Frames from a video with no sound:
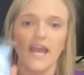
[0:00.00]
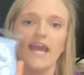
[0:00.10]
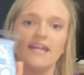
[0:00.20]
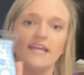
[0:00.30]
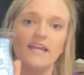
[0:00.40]

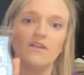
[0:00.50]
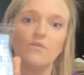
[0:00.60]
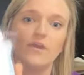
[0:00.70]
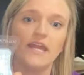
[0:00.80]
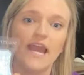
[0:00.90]
And then
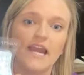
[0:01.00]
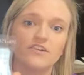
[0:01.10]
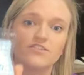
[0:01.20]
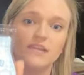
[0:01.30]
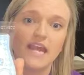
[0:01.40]
we
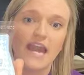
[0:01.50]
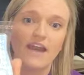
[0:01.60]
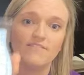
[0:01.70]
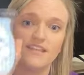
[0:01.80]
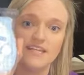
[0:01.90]
actually
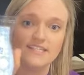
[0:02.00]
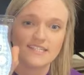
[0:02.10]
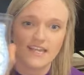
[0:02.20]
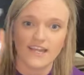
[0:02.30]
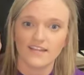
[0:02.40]
have this
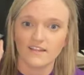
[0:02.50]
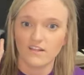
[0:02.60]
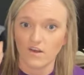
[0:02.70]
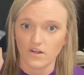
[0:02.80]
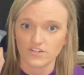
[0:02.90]
scent in the
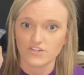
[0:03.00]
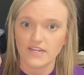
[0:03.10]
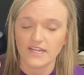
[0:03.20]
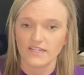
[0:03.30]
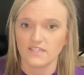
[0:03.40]

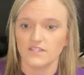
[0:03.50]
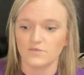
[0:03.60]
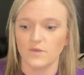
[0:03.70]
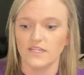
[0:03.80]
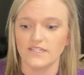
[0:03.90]
laundry, and this is
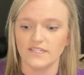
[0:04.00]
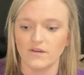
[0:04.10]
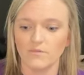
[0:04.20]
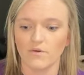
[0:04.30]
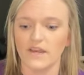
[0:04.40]

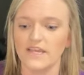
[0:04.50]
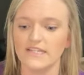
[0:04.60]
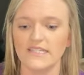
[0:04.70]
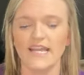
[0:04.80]
Windowsill Breeze.